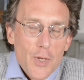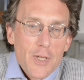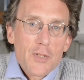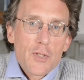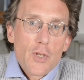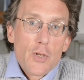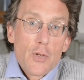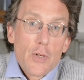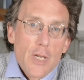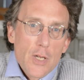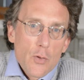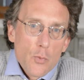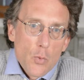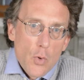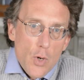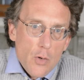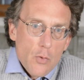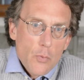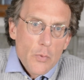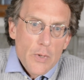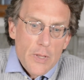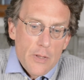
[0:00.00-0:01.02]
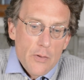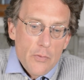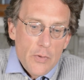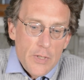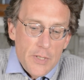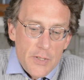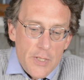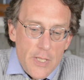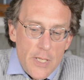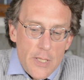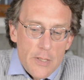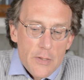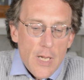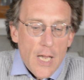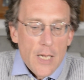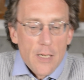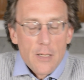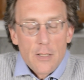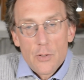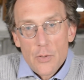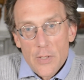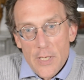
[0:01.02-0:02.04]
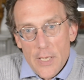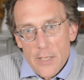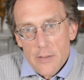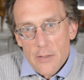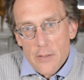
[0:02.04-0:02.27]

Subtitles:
So you can work with the receipt until you get